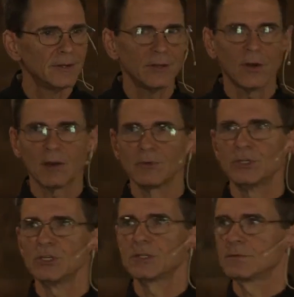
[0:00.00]
I was
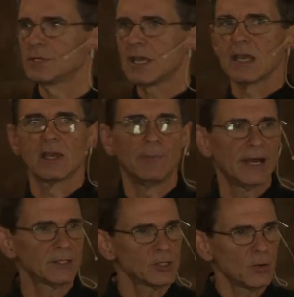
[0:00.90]
just thinking
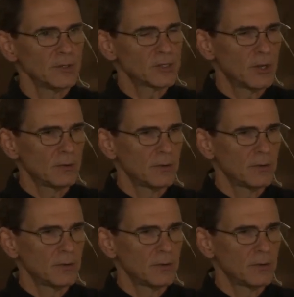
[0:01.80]
about so-and-so.